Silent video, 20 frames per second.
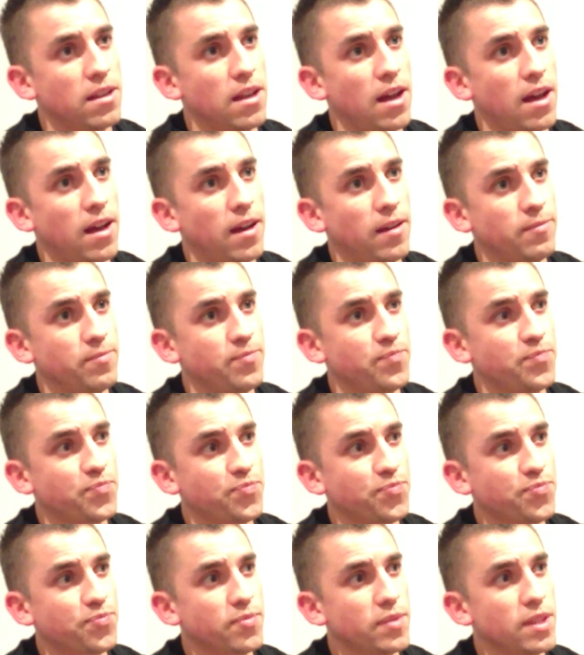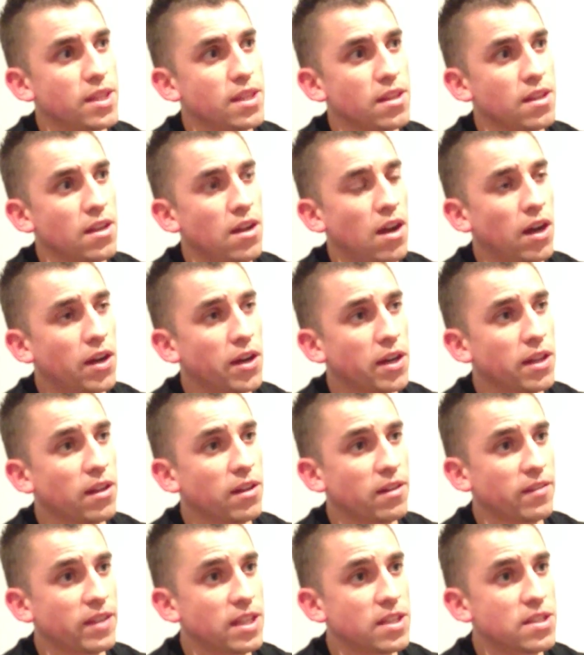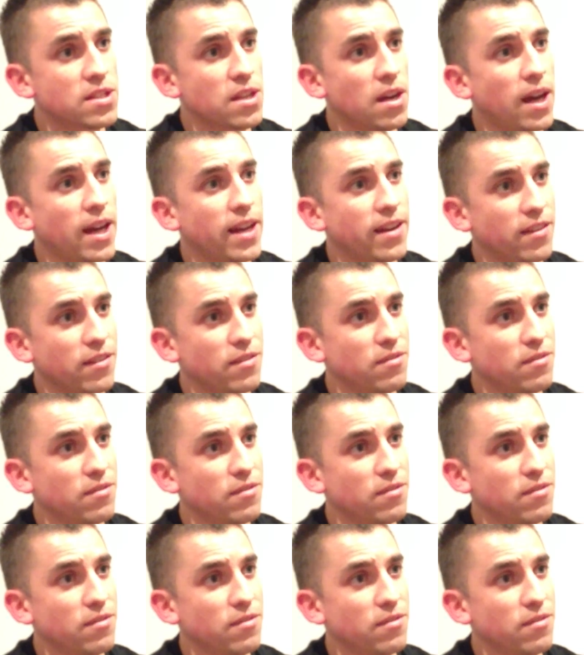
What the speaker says: I got a lot of insight.